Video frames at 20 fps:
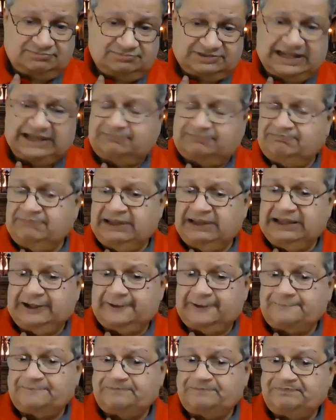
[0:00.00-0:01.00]
take
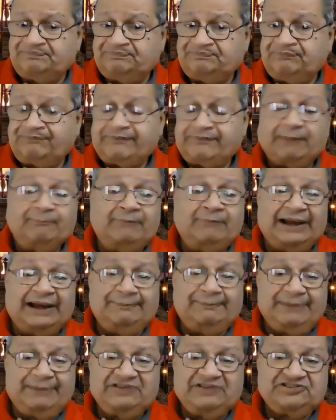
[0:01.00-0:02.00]
me. My
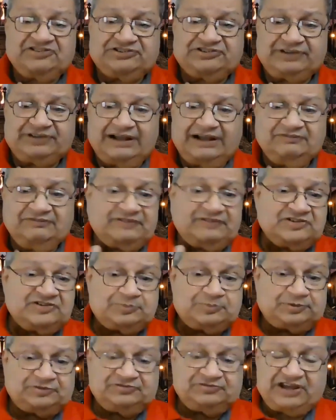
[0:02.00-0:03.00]
best self as
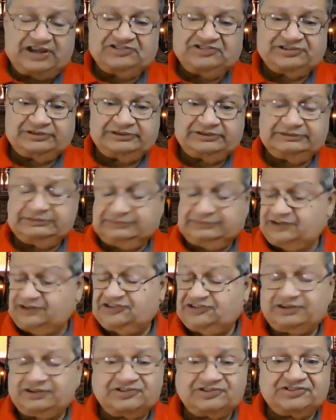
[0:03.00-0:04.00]
a professor
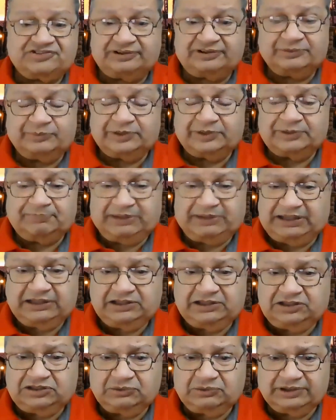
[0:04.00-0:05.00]
is concerned with
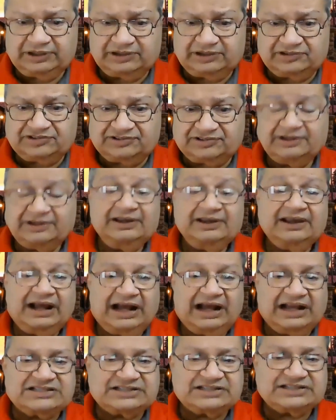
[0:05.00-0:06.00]
being curious,
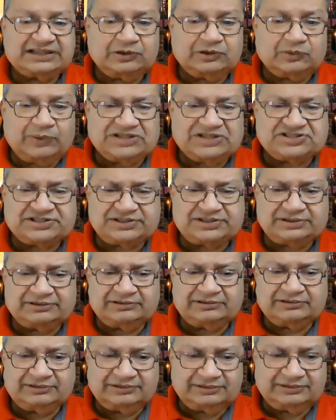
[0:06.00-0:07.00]
asking
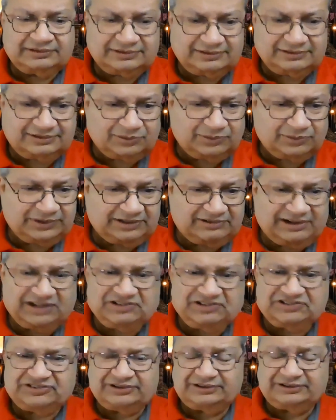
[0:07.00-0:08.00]
questions, doing
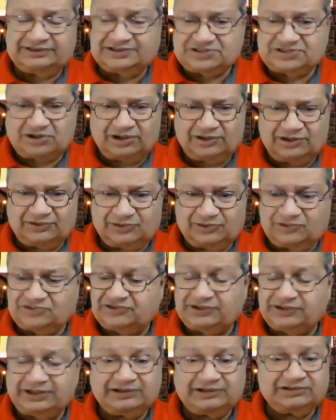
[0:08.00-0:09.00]
research, all of
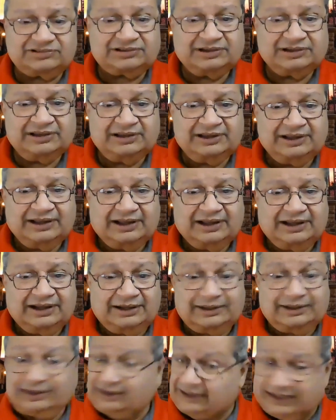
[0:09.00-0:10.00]
those things,
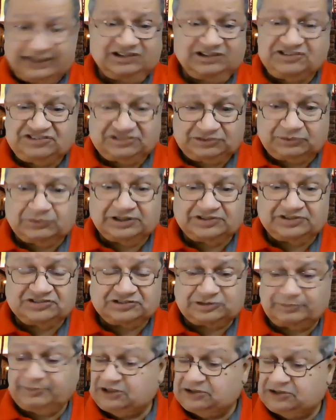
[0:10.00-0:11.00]
and getting
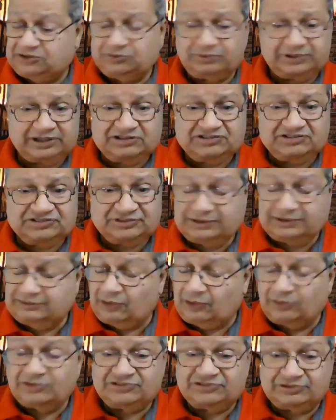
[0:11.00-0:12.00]
students to be curious.
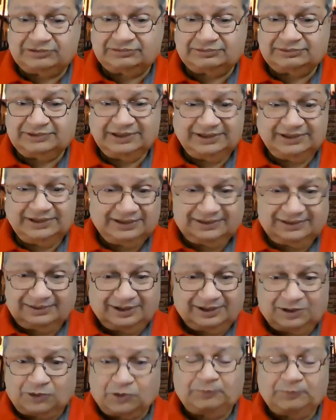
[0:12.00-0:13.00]
And also,
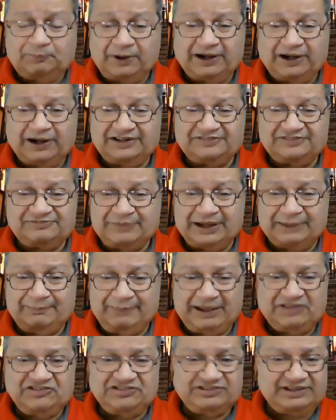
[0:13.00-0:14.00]
a good part of my
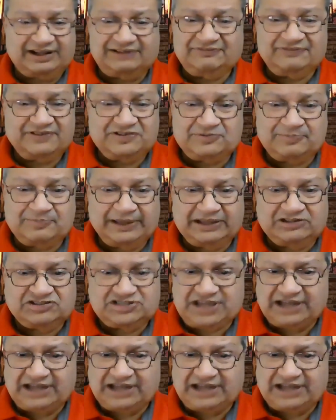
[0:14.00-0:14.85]
best self is being